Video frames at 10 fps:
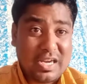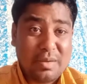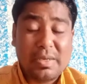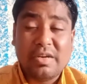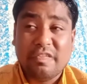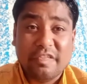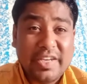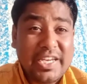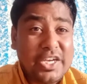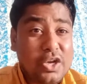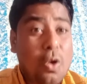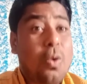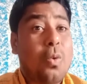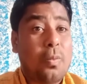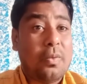element we
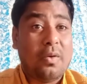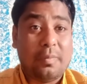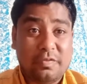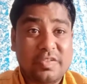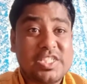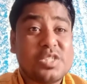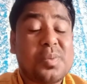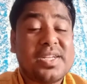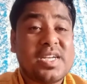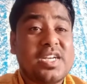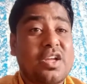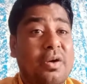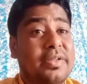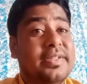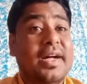know which is present
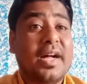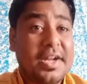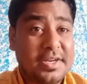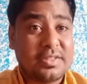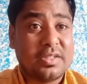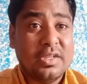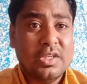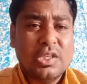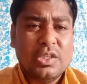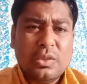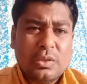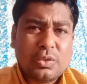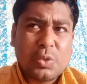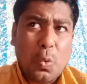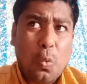on the earth.
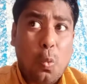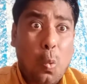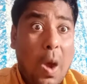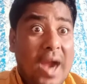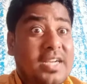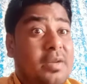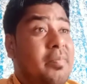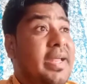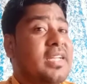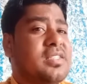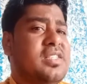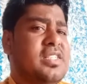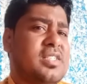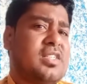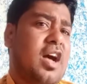So what makes
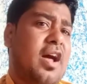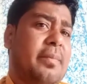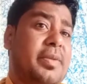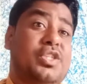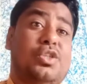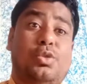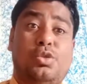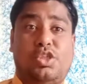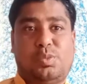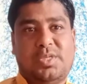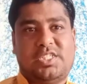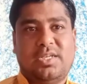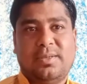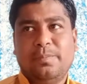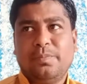this carbon so special?
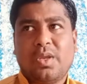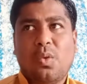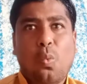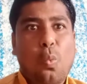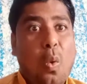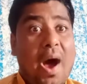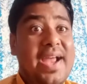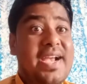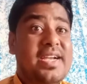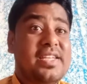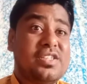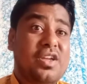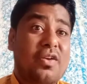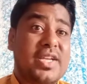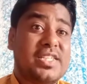Why it is
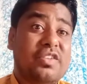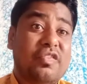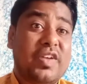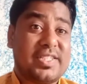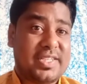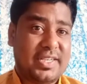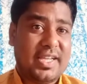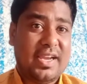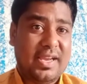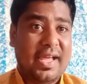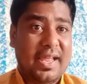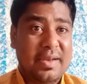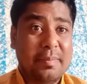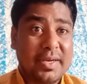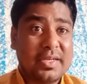known as a versatile
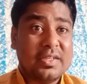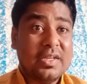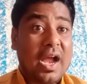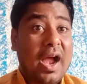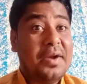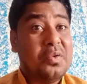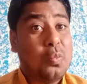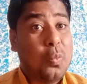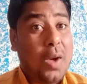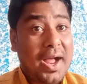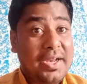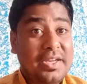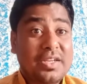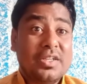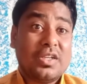element, and
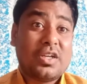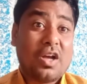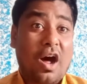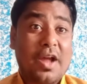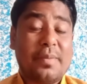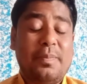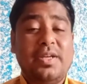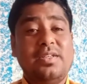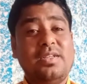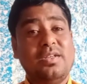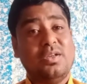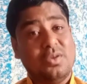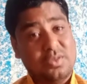why carbon